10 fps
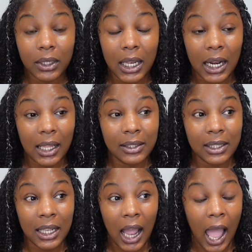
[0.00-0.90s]
And I
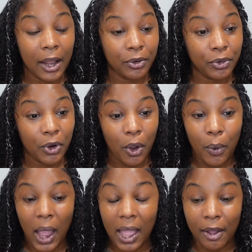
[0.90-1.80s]
said, I don't
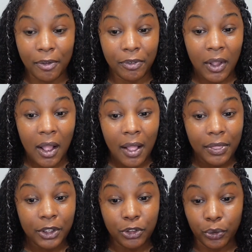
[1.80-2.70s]
know if
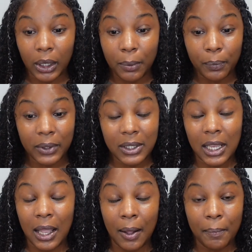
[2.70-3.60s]
the dream was
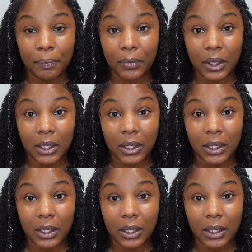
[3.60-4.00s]
him,